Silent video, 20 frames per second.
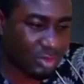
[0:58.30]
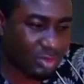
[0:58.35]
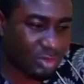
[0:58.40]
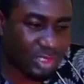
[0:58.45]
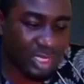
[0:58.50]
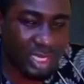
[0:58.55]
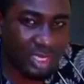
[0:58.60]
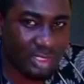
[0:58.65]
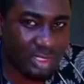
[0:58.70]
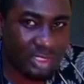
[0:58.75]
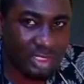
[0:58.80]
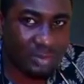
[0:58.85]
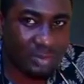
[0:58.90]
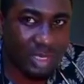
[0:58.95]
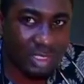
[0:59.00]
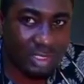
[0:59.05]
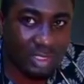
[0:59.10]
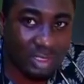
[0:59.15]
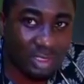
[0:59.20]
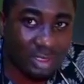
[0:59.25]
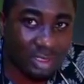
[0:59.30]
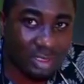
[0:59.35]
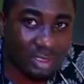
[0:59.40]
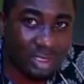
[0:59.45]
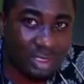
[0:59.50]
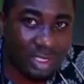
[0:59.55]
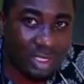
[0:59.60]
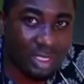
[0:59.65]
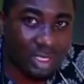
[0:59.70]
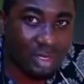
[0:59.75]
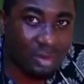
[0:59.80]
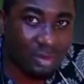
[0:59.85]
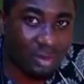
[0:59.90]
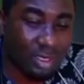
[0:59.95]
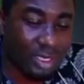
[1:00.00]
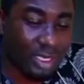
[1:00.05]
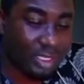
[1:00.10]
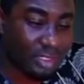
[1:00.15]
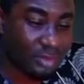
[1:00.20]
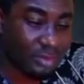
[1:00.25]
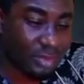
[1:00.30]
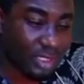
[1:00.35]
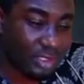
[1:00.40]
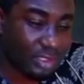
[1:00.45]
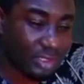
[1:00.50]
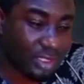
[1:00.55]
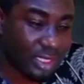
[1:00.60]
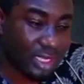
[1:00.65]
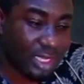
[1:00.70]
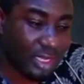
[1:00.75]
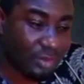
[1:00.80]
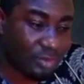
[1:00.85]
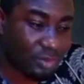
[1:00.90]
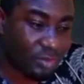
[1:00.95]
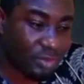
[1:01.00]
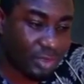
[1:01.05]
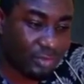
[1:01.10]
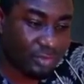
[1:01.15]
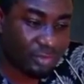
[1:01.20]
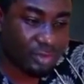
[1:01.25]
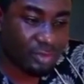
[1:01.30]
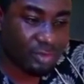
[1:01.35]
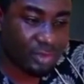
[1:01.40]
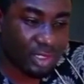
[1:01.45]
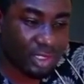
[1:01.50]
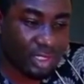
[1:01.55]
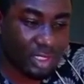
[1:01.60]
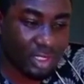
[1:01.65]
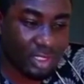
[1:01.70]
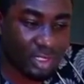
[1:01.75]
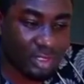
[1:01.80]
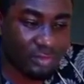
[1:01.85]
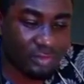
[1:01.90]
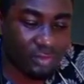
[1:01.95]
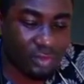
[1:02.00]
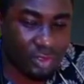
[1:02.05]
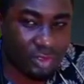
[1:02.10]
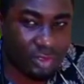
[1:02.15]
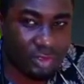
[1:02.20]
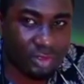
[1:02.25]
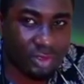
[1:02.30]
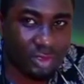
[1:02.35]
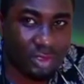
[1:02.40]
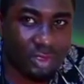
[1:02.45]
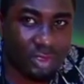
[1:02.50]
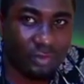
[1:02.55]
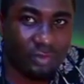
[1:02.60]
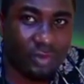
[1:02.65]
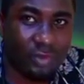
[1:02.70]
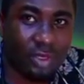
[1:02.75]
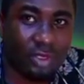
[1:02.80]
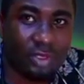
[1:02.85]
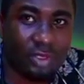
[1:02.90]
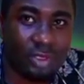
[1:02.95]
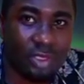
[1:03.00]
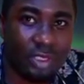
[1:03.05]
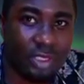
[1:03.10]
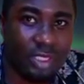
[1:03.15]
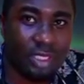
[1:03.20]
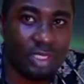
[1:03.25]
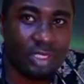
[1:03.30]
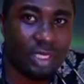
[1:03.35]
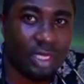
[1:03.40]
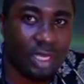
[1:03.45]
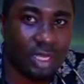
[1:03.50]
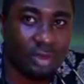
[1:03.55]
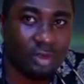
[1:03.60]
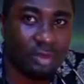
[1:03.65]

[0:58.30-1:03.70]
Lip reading: dialysis machine. But that's a machine that helps to perform the kidney function. The function the kidney cannot